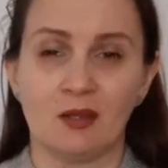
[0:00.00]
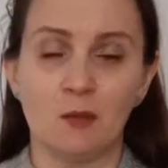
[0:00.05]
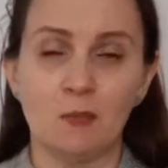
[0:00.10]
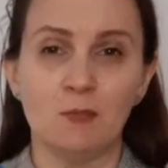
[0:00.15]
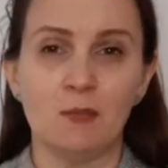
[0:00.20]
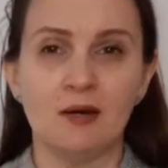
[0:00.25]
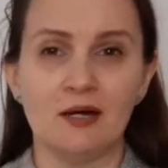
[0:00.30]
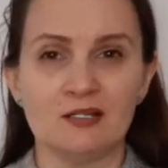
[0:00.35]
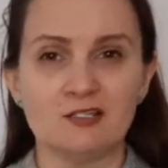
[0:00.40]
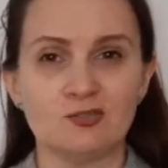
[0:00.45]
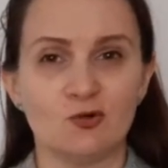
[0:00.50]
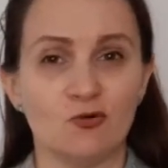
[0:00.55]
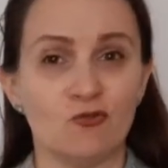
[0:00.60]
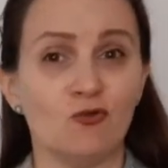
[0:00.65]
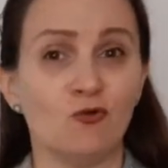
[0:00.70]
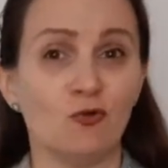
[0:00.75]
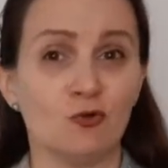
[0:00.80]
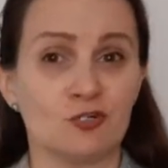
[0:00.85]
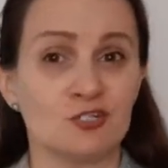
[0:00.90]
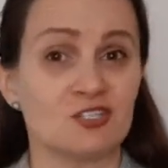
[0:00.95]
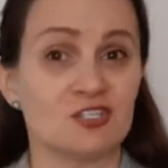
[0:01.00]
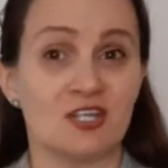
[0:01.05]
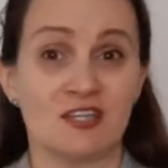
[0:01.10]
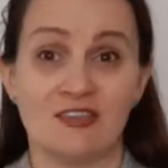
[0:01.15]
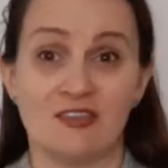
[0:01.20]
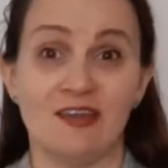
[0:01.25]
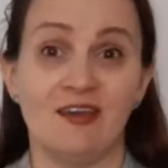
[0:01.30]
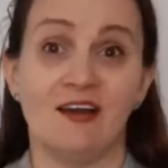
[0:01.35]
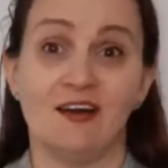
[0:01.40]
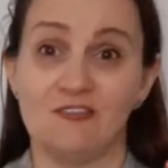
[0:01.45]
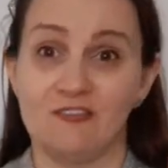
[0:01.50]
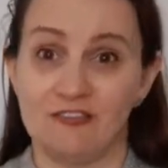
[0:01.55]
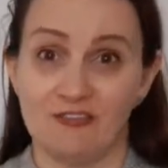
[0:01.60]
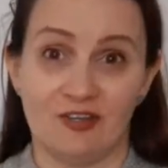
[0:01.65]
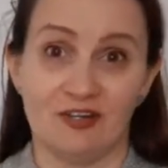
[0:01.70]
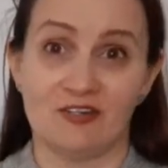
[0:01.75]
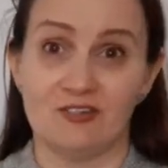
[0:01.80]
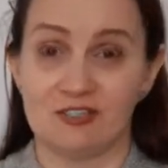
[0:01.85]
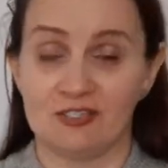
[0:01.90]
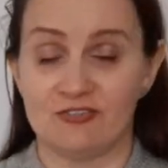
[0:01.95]
but of course, they are
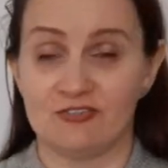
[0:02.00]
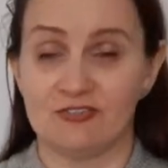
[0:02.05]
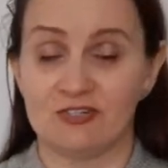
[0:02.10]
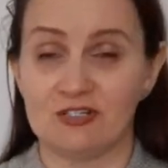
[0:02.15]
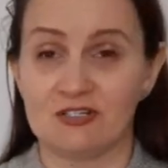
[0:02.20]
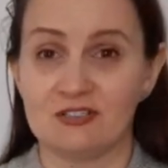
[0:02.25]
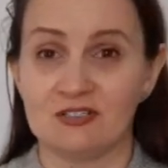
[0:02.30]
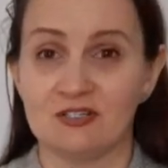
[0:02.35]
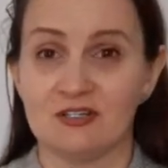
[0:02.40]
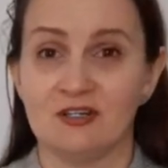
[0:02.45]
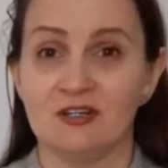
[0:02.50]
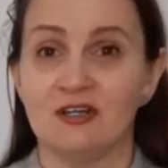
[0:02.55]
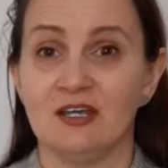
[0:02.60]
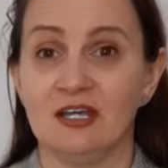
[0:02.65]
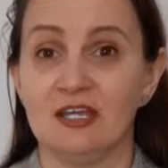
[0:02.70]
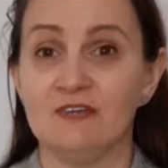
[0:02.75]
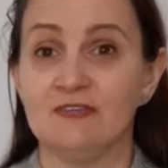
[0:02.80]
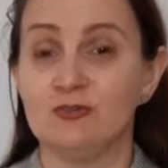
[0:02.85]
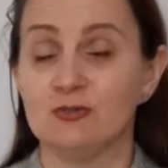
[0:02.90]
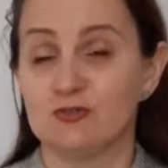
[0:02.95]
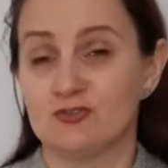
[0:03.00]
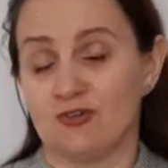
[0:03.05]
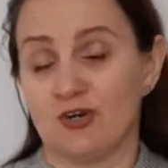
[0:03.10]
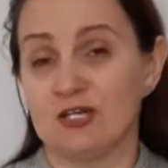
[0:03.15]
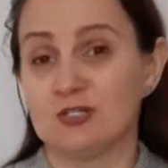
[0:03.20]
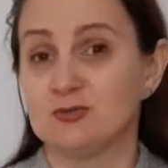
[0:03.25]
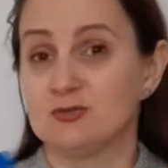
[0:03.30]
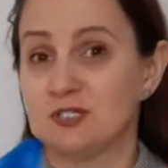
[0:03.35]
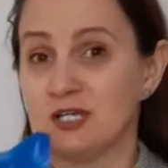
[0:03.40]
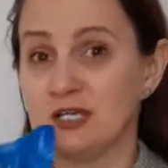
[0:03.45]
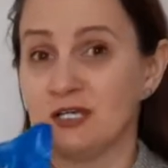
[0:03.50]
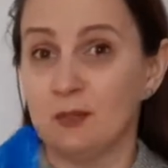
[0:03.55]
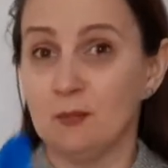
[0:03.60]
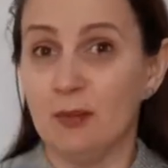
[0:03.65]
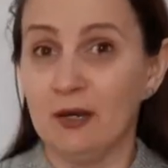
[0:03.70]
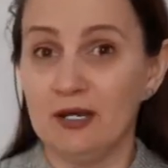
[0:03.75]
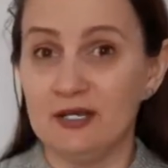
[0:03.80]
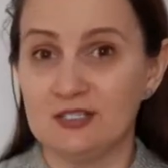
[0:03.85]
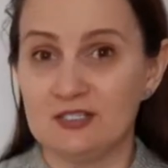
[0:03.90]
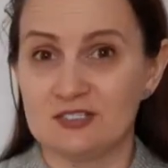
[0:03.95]
very different if you try to take a
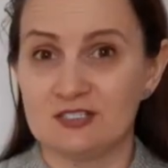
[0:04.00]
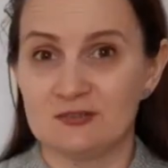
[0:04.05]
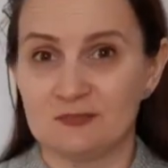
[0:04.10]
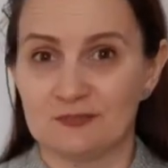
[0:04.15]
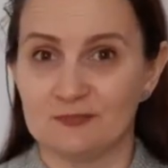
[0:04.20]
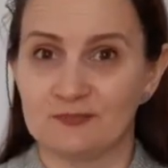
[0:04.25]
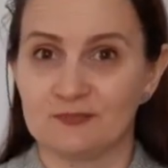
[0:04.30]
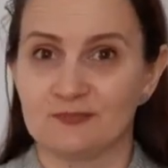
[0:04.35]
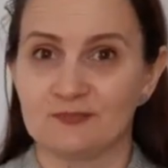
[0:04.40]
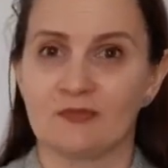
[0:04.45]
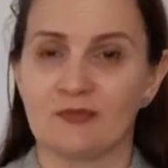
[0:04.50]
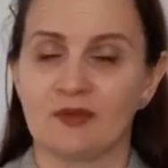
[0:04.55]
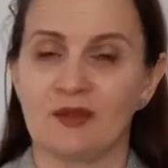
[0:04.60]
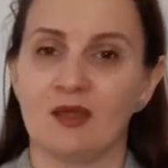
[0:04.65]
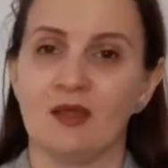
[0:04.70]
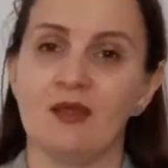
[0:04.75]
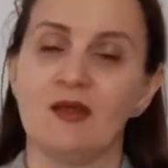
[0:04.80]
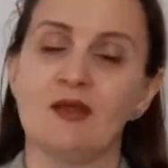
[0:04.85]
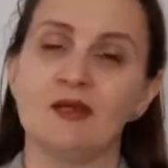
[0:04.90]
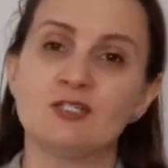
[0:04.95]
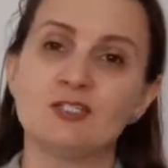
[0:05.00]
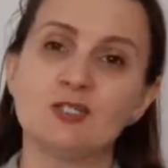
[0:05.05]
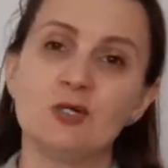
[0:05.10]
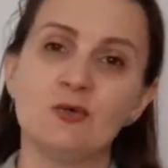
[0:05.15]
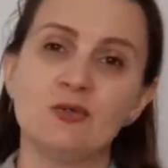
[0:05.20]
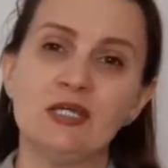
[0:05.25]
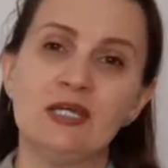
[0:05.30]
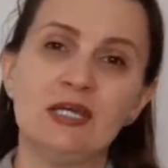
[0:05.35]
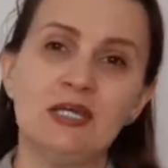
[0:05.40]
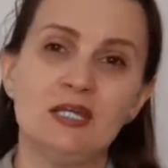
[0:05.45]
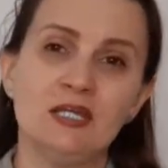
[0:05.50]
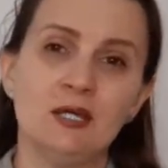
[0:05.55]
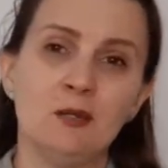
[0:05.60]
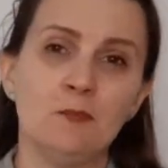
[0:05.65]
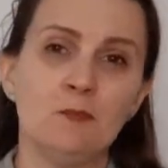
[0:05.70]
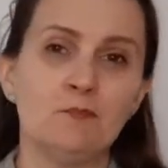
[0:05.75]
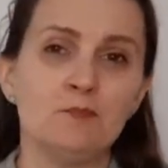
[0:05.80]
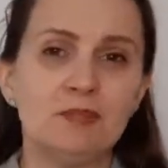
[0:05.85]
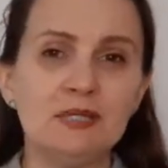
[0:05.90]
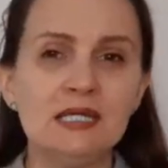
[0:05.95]
bite. So the
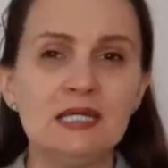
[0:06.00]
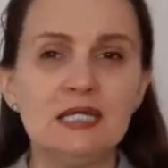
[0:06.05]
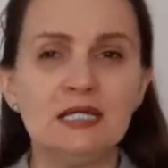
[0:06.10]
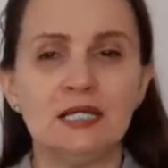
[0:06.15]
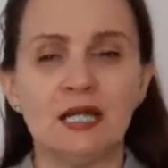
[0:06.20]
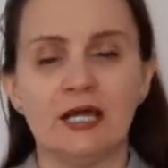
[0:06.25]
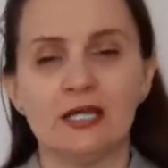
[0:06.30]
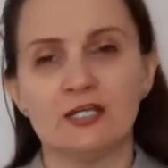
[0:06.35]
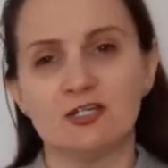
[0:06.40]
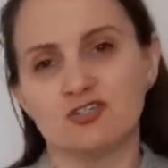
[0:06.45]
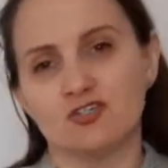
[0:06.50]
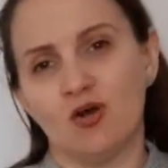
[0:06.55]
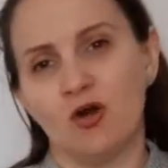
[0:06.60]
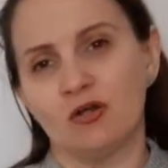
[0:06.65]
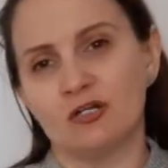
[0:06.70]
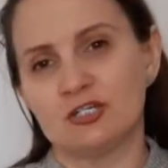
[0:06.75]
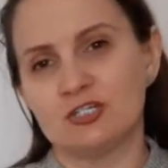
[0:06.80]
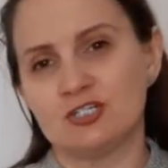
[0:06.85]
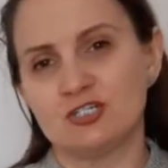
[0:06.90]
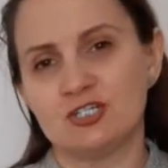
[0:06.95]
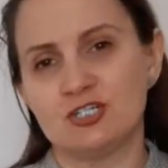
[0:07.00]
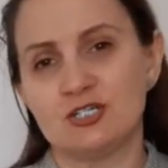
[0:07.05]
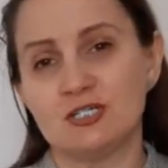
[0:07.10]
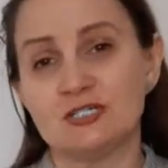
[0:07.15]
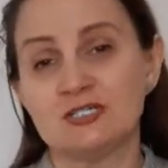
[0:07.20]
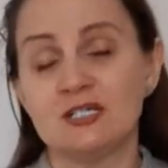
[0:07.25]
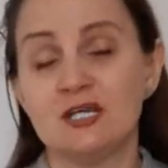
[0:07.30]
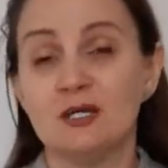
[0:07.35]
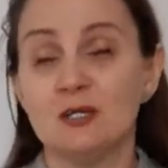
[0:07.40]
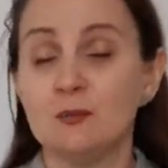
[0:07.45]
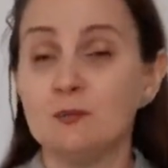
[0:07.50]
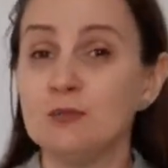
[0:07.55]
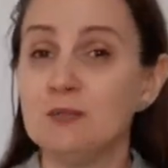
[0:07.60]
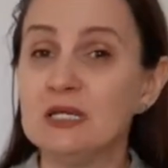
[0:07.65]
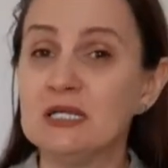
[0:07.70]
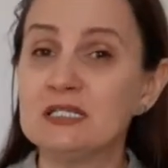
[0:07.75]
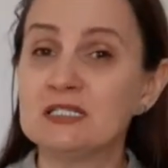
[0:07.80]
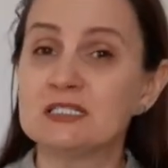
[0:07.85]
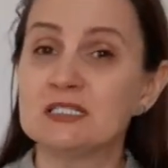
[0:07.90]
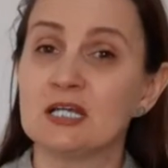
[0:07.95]
idiom be like chalk and cheese
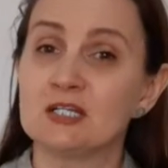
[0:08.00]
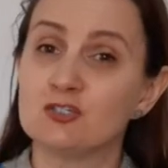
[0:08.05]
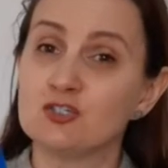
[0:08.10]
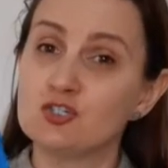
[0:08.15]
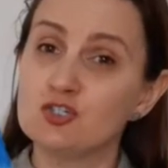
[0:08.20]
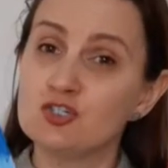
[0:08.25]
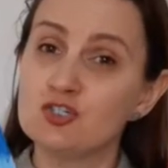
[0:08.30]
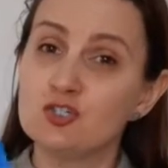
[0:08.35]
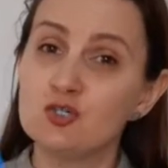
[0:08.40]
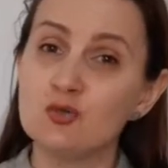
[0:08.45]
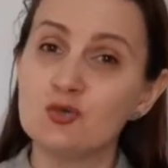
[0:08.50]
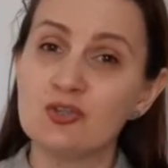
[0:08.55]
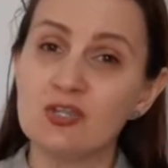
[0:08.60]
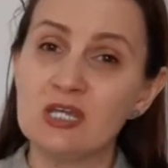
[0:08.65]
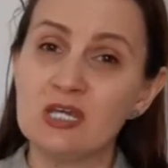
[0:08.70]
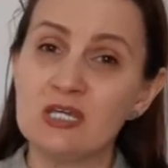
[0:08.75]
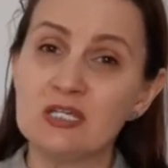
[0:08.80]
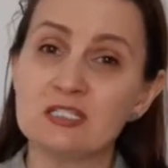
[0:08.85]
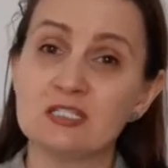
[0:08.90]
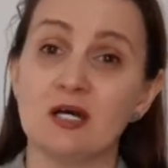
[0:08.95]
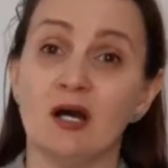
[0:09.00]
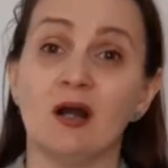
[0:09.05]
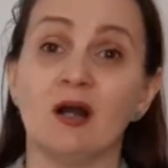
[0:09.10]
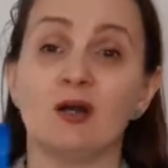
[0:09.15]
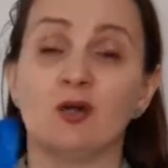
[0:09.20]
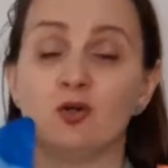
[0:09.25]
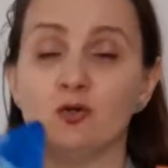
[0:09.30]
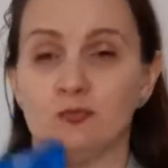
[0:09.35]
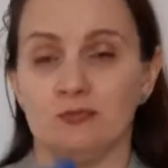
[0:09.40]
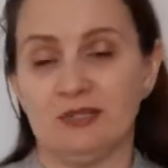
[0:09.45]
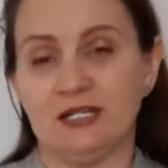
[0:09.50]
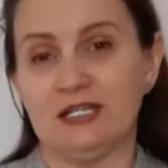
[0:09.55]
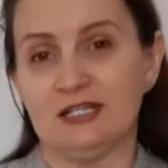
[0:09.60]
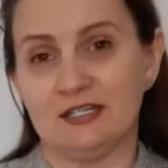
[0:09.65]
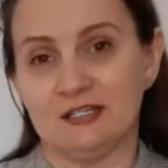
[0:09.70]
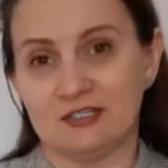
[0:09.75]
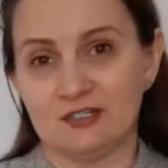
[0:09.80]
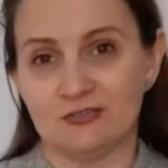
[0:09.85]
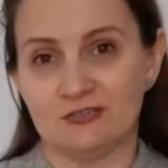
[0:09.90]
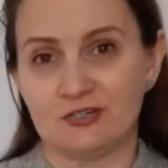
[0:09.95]
means that two things are
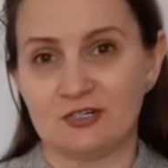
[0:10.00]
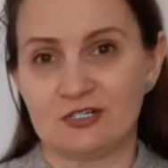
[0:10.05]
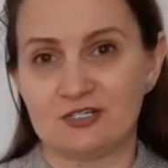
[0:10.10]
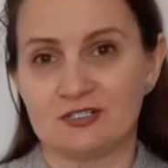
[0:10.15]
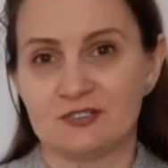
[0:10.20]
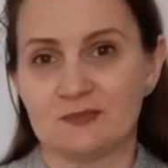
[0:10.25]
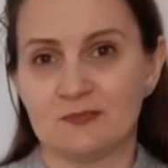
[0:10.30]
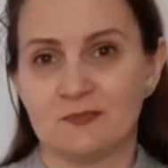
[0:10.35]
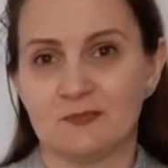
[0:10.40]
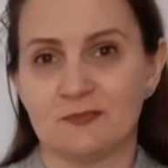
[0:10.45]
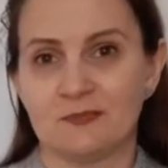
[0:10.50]
completely different.